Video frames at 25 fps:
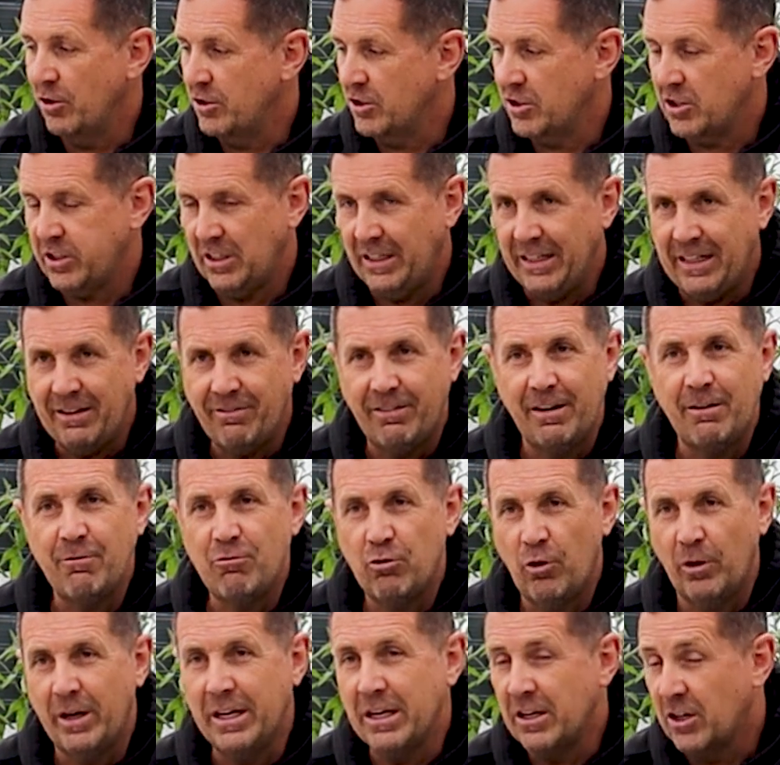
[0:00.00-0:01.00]
or just leave it
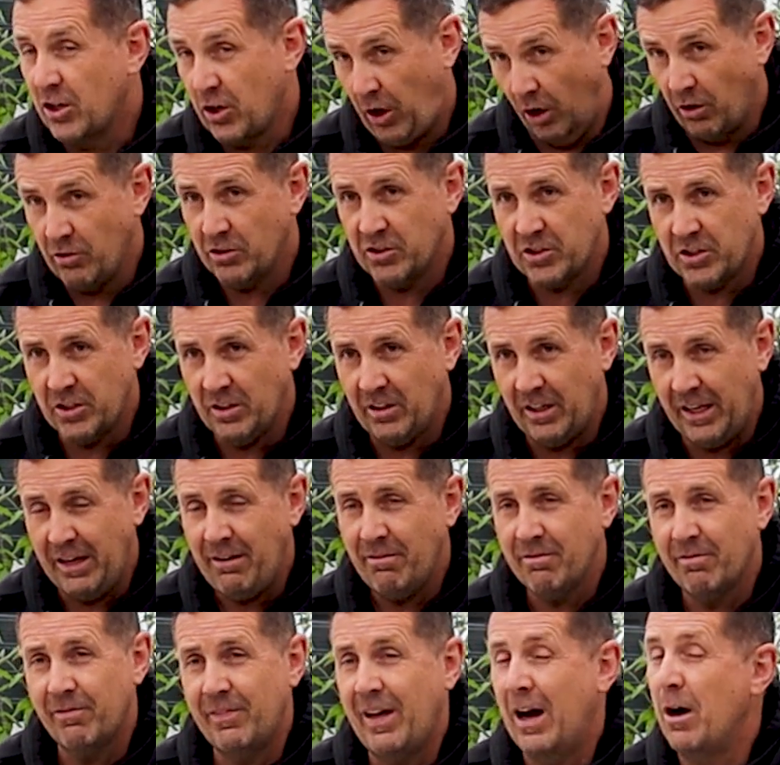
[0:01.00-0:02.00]
running
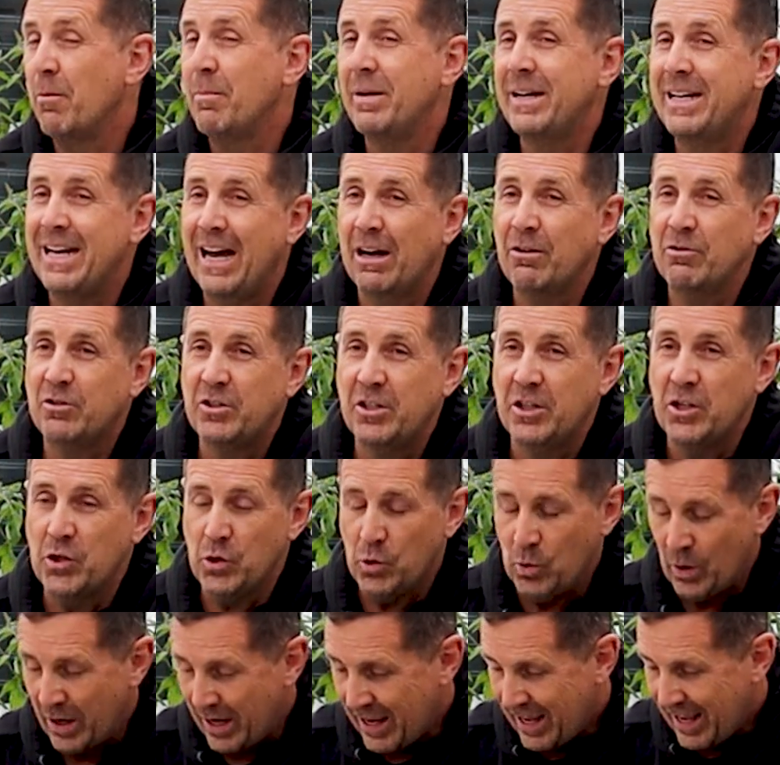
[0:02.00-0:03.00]
constantly. That'll be down to
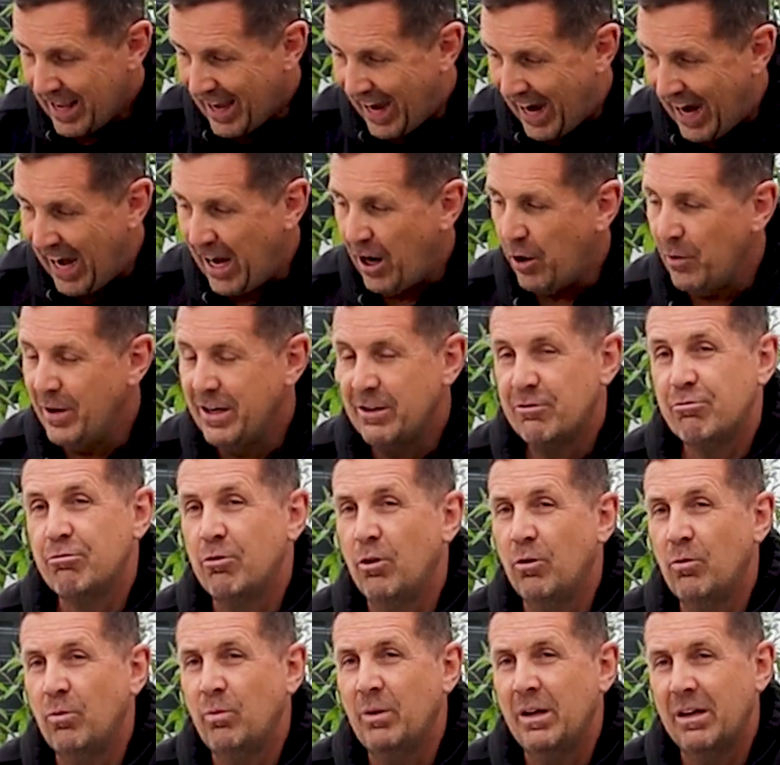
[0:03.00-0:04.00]
you. I always
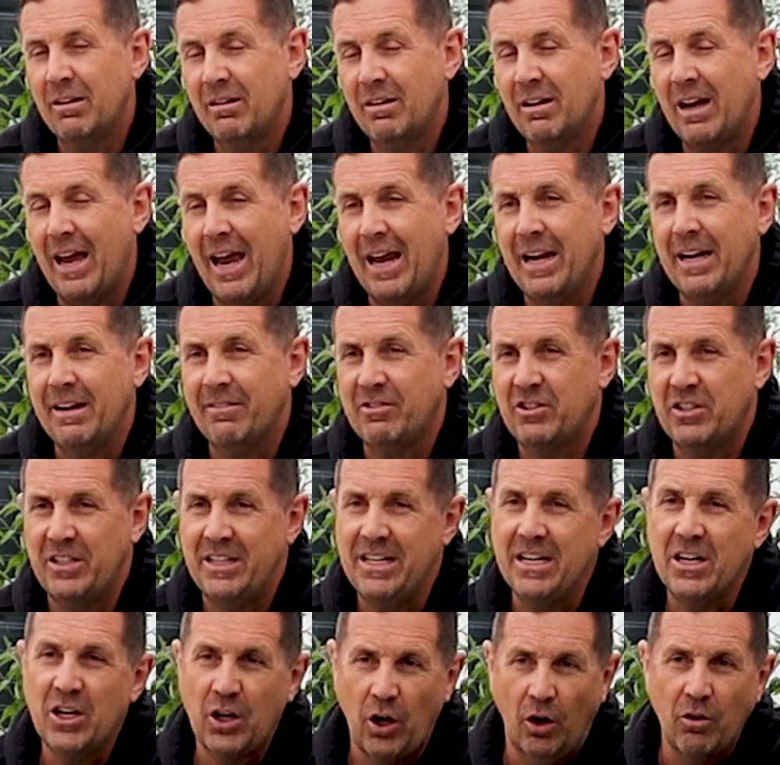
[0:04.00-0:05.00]
run
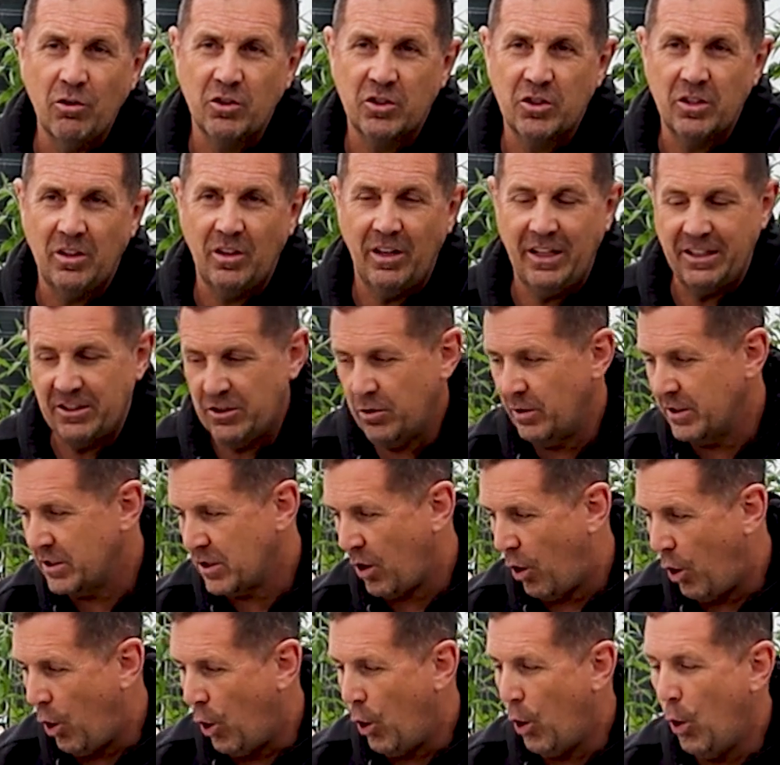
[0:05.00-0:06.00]
NFT constantly, so
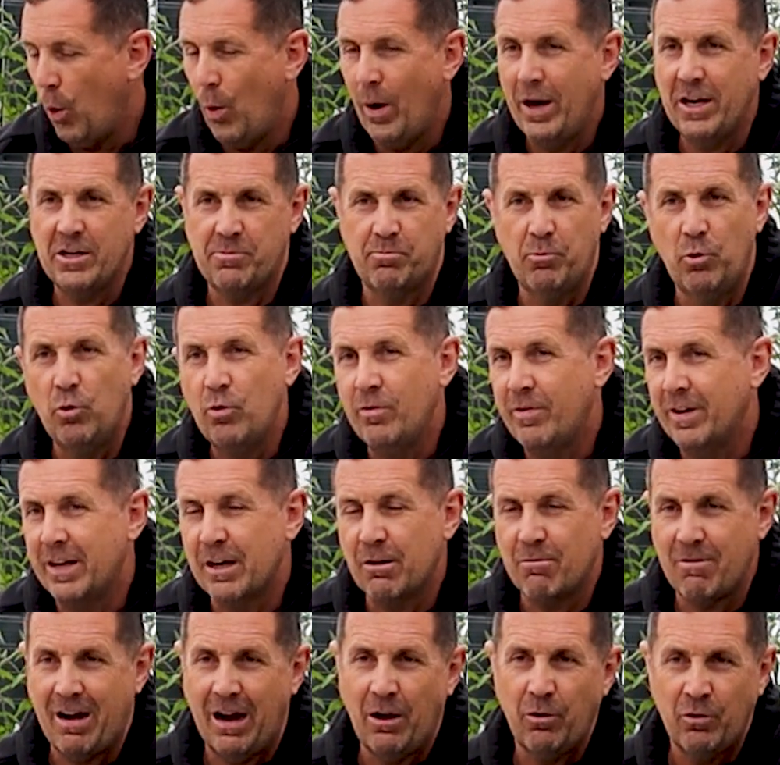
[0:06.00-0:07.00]
it's always moving
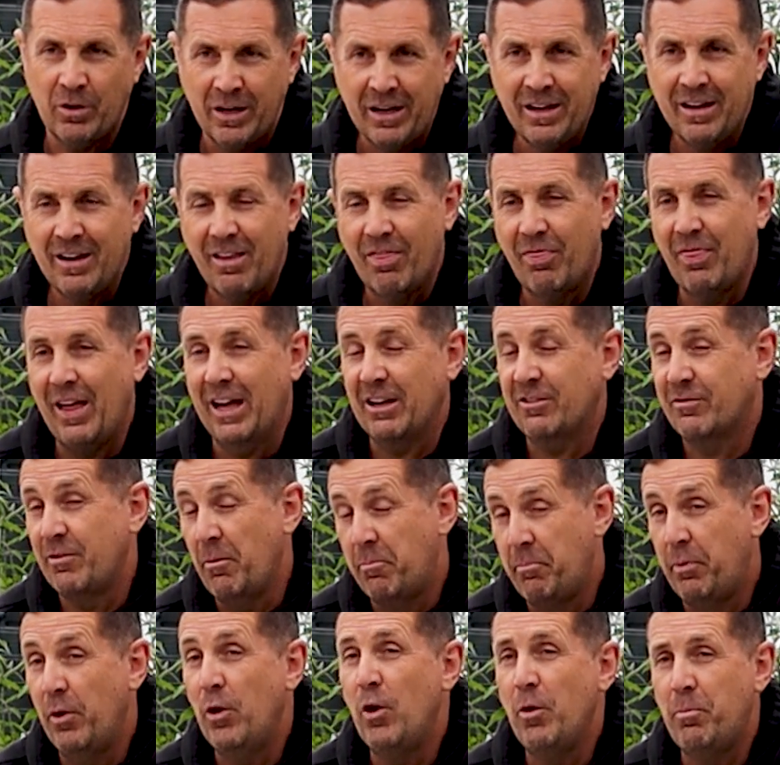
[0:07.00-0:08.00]
around. That's
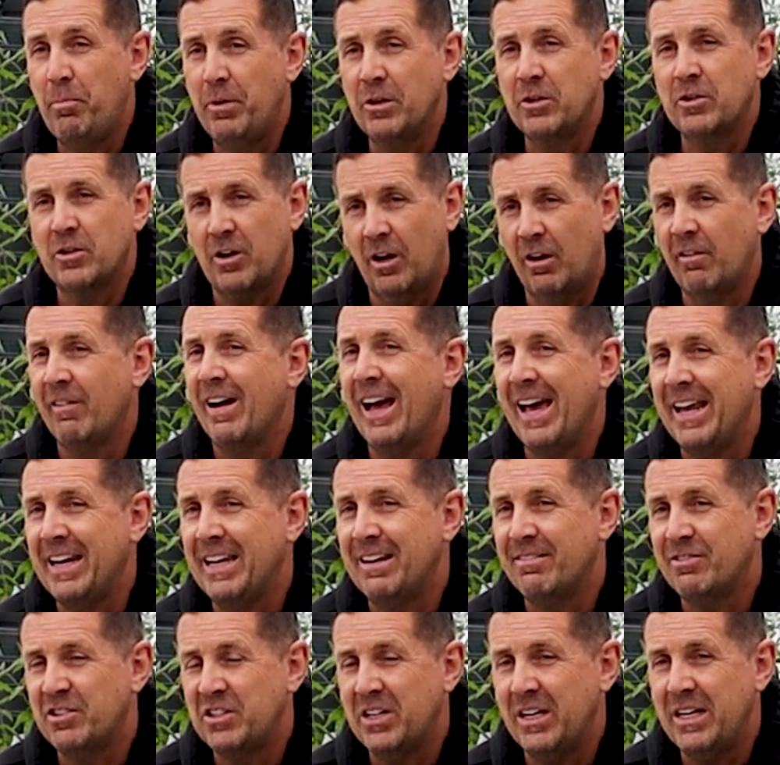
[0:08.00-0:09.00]
the purpose of
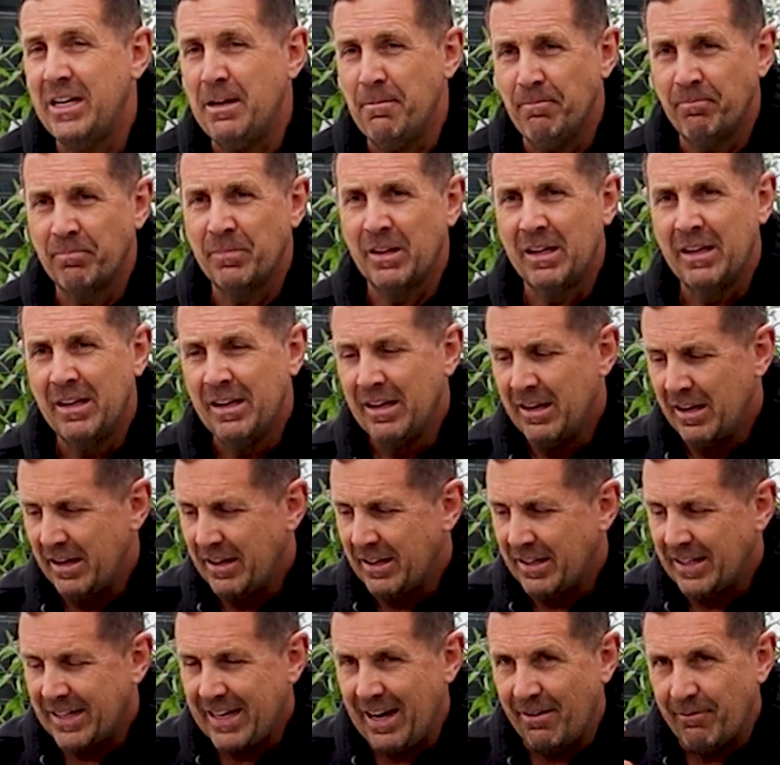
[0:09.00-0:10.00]
NFT.
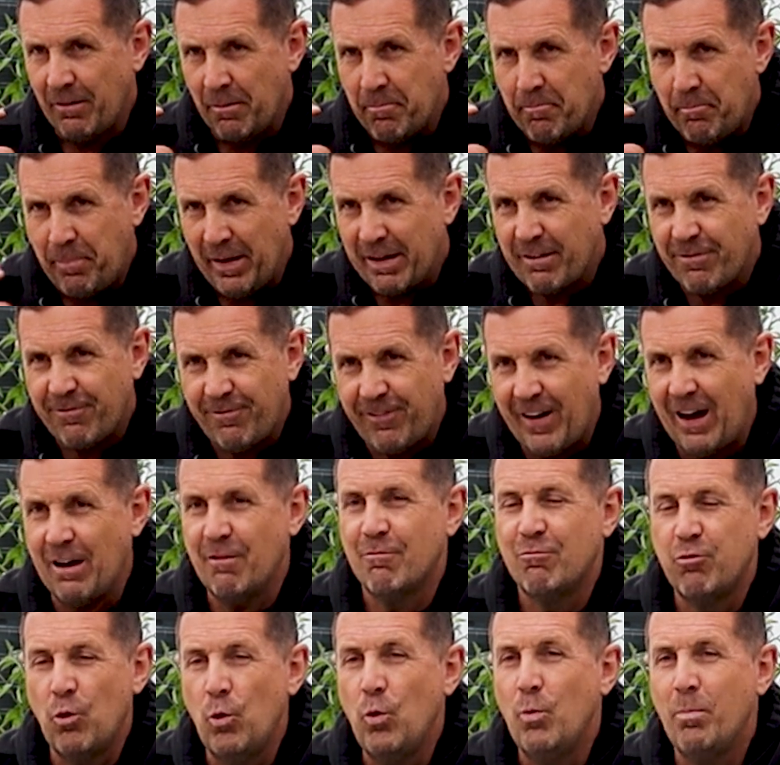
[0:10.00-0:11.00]
Get the big
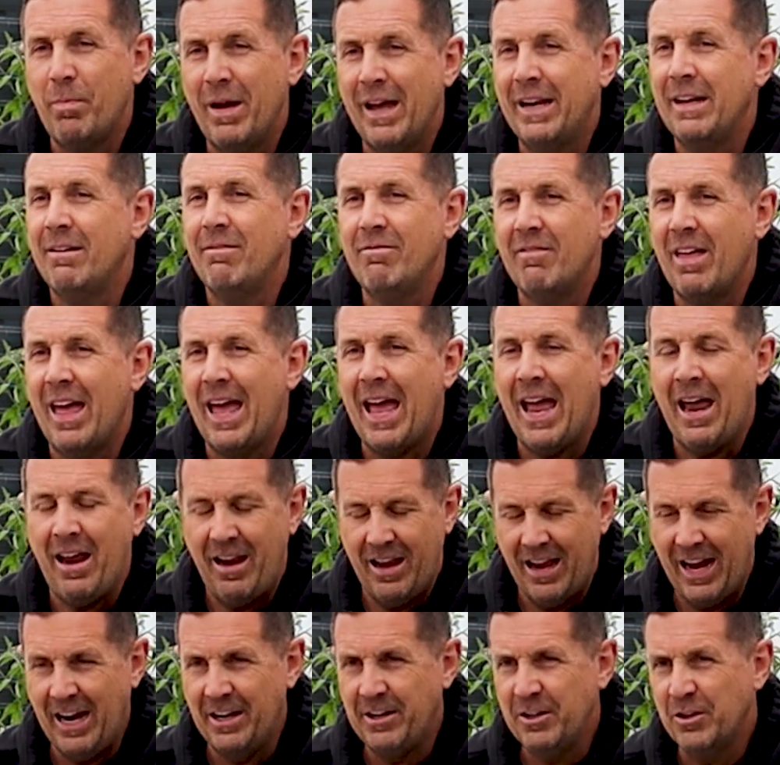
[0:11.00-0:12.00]
fat root bed in there
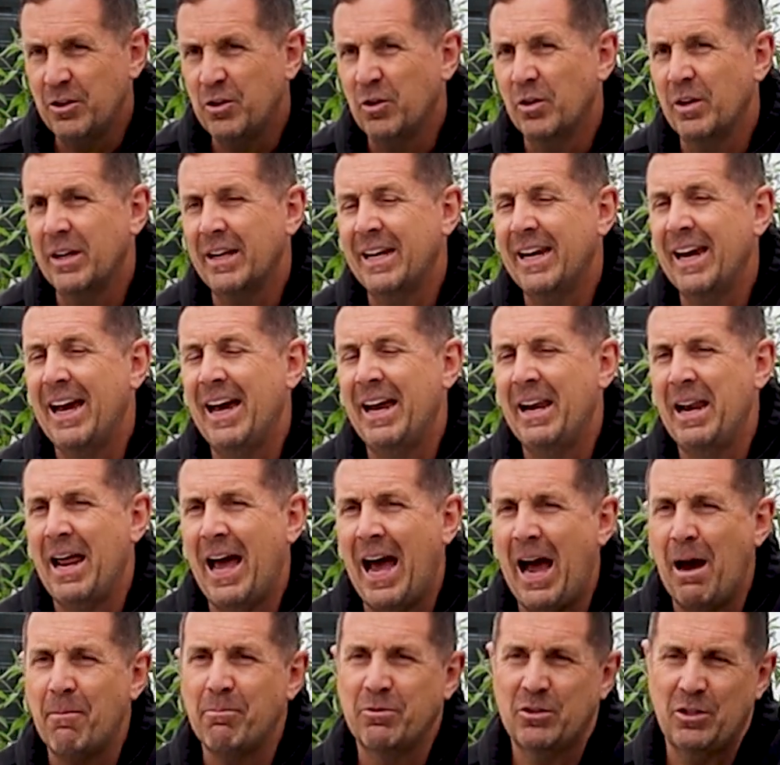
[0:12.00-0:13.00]
and you're going to get an
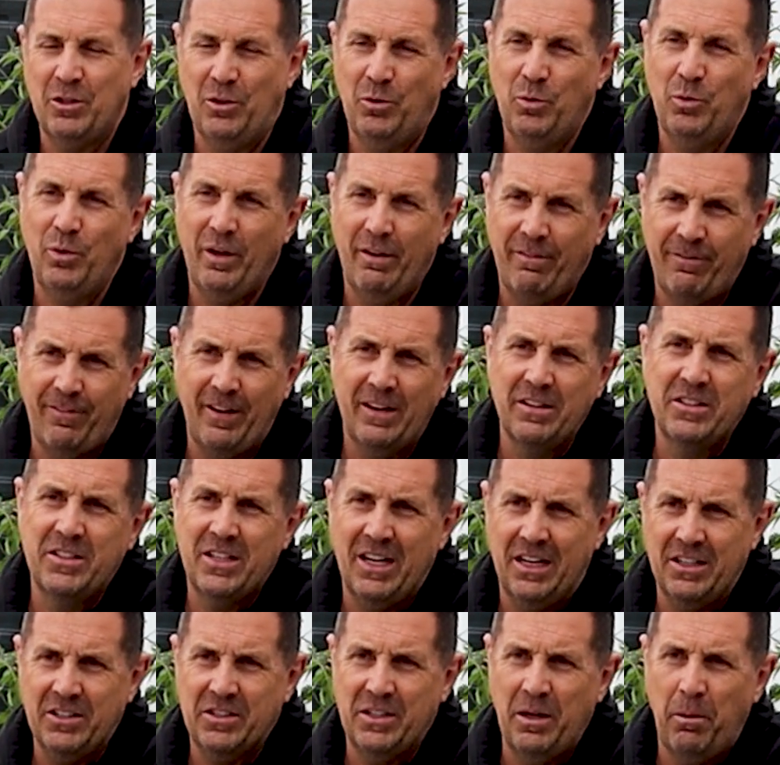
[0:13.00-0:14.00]
absolutely
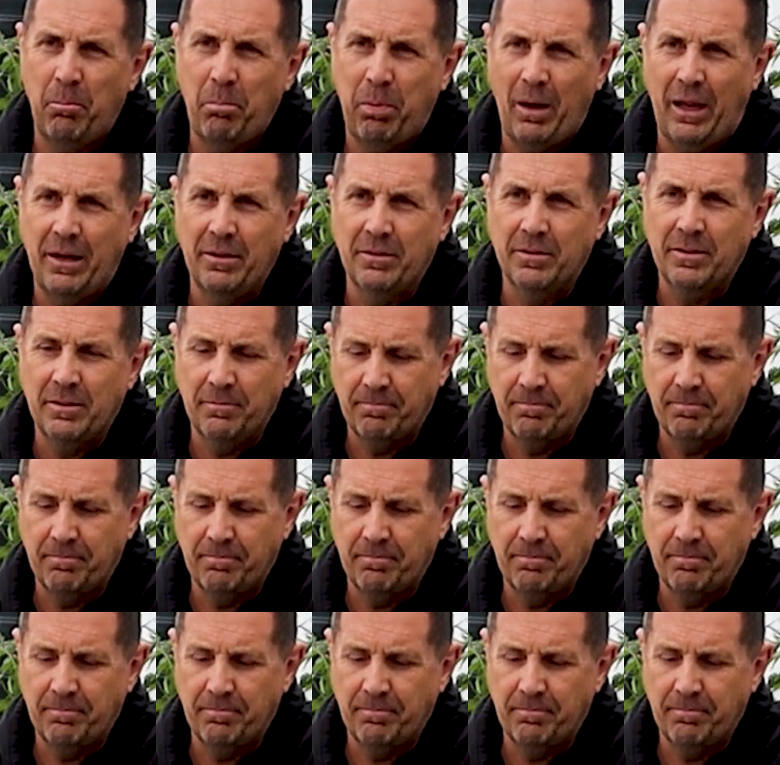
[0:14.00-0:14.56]
fantastic plant.